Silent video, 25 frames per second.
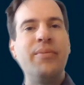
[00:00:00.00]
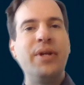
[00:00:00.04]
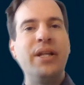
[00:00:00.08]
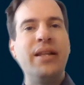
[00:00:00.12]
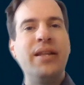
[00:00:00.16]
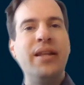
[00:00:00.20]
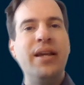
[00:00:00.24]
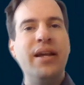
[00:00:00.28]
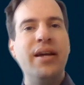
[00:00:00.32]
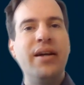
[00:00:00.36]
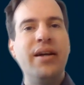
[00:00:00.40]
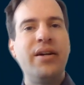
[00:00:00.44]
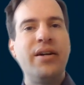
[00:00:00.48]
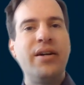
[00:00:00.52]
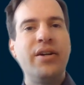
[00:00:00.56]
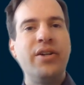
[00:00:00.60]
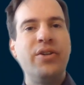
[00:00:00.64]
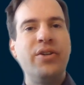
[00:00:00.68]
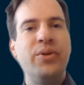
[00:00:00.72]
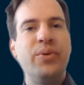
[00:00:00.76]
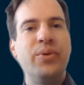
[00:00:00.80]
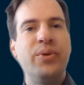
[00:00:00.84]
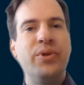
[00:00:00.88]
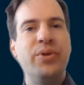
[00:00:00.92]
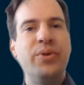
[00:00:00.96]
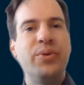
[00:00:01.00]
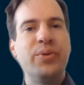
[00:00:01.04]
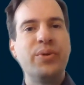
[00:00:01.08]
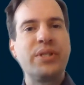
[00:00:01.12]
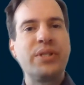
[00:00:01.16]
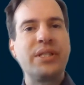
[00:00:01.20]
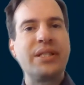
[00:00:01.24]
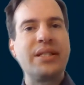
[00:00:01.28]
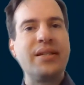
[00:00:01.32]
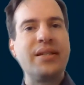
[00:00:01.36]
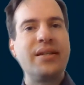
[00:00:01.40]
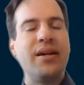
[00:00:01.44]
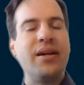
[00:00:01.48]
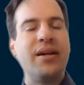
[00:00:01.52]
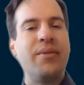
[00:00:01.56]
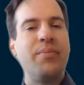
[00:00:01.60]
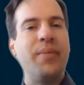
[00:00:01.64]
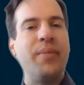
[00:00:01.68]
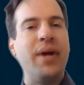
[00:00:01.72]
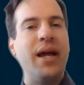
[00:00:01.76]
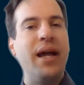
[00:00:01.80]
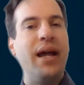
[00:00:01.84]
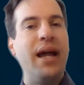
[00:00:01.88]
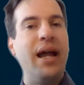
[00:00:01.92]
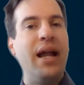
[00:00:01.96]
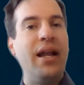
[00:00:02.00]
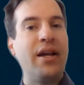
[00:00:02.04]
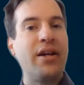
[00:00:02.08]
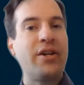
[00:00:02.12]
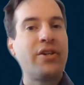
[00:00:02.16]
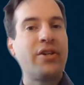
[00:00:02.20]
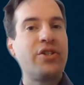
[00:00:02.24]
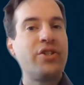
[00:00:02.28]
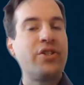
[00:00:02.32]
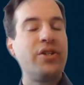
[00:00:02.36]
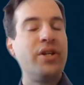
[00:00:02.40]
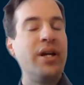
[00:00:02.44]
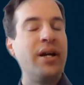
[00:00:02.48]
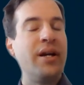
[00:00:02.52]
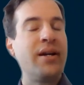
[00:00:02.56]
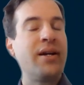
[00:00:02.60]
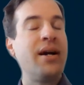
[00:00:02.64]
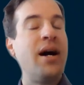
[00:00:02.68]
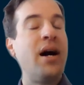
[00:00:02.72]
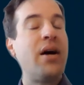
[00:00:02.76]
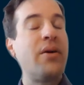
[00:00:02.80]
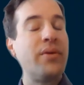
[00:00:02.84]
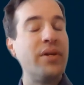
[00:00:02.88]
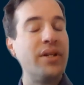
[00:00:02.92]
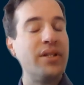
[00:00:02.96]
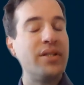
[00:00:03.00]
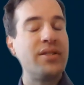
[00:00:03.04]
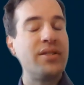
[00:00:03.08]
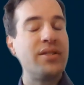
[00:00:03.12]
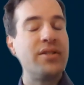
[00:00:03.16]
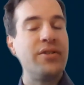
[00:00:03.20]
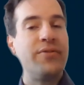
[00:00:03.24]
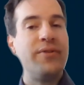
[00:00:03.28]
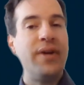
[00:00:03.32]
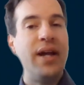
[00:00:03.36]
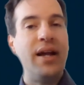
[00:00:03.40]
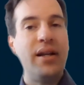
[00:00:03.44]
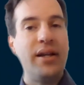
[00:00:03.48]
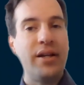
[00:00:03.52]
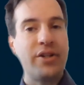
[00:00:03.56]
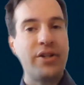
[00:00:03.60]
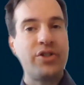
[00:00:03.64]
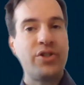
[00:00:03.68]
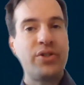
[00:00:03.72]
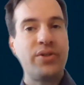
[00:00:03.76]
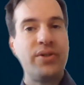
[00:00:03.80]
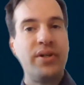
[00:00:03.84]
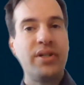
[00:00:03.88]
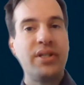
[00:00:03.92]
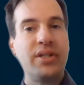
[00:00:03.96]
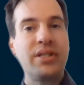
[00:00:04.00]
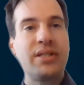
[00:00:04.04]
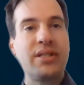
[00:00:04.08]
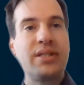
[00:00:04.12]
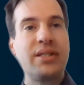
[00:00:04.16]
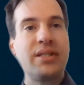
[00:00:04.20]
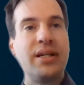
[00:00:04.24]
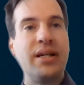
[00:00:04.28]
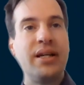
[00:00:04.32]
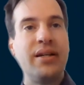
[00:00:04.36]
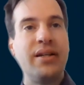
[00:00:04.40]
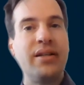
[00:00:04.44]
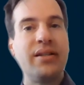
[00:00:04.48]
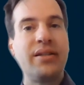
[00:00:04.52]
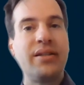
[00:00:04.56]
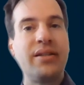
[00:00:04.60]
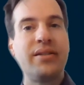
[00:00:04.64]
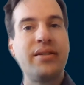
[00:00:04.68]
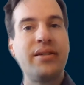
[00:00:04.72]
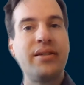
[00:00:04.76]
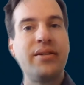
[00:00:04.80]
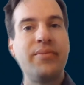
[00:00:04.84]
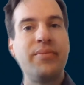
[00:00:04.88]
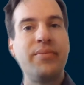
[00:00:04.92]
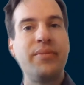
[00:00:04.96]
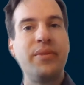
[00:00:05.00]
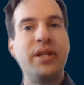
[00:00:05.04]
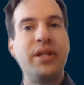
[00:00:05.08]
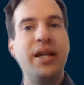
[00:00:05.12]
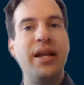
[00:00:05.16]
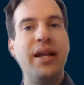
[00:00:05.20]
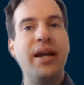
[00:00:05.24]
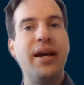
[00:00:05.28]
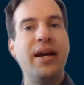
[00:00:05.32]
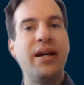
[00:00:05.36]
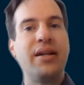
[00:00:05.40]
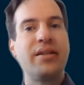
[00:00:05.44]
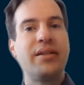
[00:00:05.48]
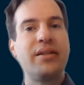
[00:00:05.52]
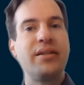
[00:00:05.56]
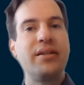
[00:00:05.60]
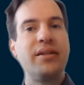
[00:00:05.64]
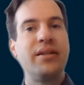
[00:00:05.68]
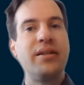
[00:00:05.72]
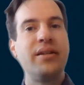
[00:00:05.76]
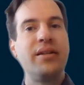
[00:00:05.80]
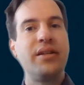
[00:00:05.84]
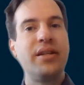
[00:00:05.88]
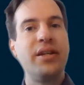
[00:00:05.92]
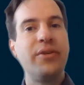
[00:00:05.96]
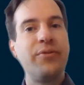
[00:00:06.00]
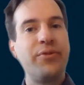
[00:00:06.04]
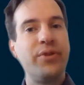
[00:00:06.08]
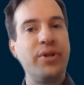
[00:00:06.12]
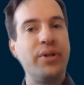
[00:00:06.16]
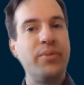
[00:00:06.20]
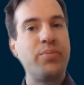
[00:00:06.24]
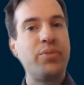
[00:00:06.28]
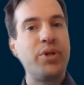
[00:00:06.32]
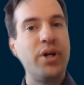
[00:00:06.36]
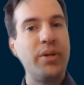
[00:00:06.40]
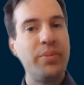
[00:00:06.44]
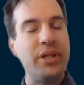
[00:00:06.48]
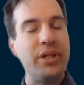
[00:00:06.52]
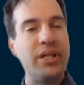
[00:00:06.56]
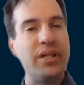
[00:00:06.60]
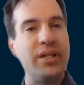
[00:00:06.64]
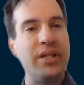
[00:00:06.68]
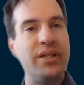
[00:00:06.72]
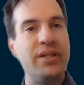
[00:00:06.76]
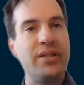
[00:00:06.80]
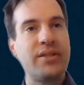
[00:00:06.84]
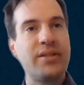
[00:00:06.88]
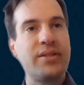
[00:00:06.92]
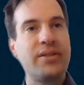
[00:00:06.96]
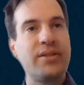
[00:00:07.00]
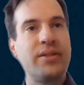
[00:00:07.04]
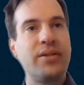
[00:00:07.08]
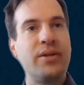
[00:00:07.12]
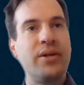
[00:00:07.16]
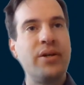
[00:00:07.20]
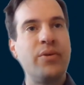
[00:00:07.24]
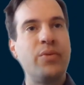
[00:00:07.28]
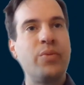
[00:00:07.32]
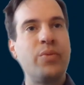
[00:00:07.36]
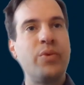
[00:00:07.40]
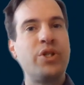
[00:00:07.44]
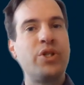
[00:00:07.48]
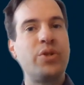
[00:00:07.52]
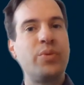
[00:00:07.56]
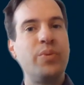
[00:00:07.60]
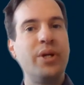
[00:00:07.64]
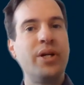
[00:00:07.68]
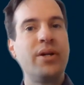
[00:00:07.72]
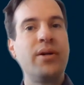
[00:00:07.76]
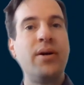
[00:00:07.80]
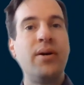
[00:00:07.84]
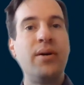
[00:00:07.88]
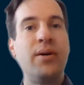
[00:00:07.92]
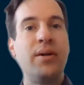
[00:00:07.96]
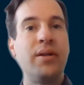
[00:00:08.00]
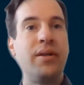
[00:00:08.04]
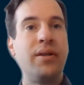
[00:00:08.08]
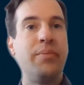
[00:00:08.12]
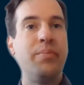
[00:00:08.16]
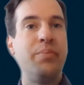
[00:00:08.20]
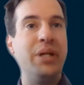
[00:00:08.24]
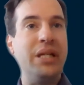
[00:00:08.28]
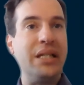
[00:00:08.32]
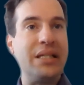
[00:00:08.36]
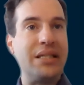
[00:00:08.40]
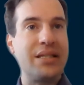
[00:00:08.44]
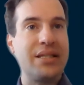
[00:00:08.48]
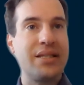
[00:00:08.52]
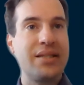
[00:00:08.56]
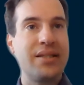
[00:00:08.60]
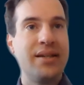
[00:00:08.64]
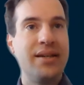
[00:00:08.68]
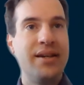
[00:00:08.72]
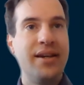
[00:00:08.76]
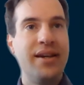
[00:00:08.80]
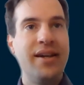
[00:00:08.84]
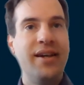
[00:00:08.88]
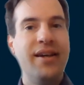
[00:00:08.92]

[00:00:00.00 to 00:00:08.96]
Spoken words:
there you used currents of electrons, and they had different properties, which we call the bits,